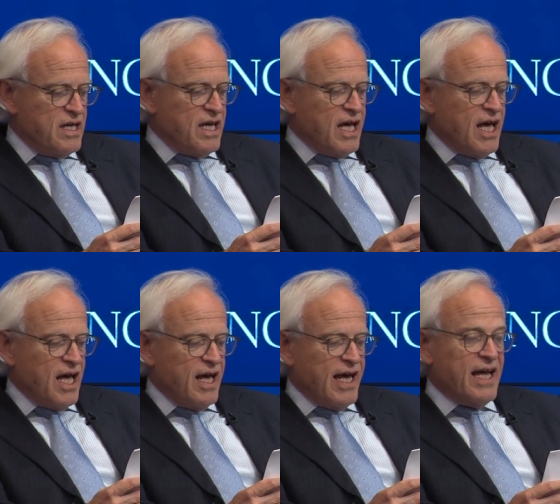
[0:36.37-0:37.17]

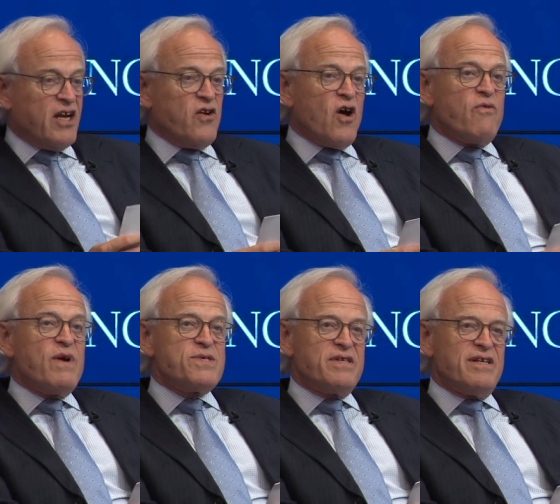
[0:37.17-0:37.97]
uh, and a non
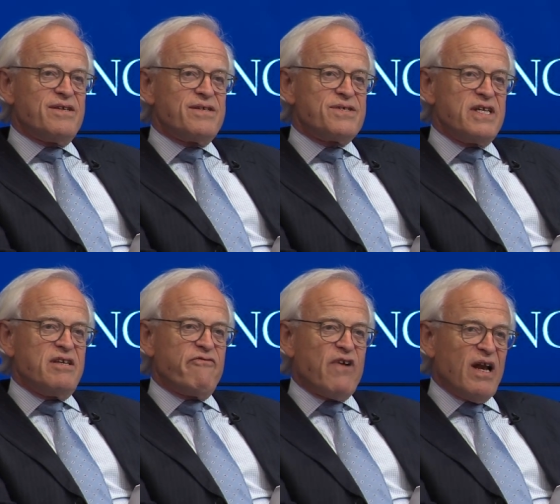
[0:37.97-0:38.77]
resident
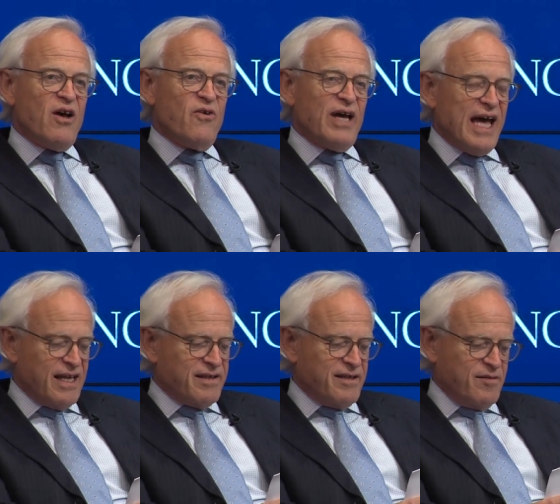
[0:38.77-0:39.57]
senior fellow
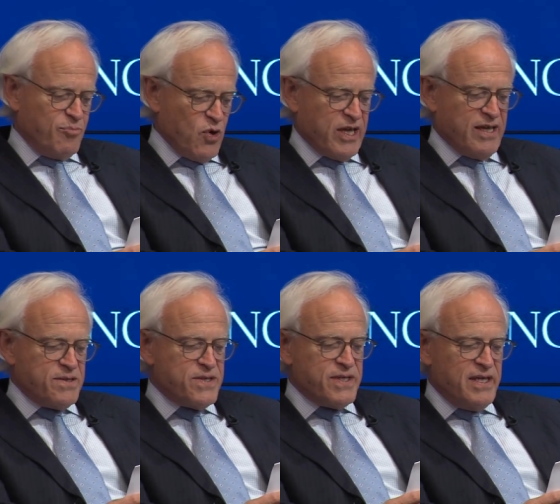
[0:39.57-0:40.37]
at
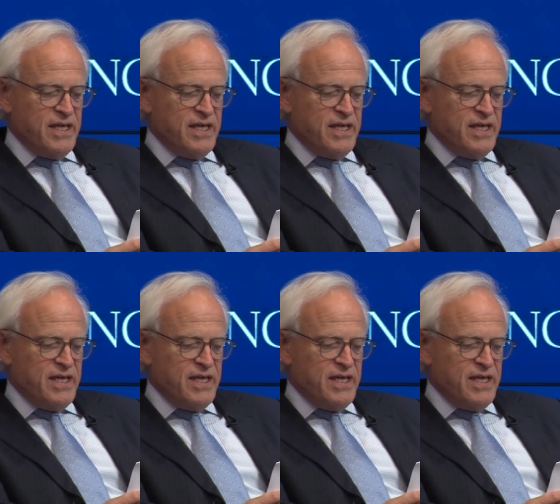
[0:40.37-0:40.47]
Brookings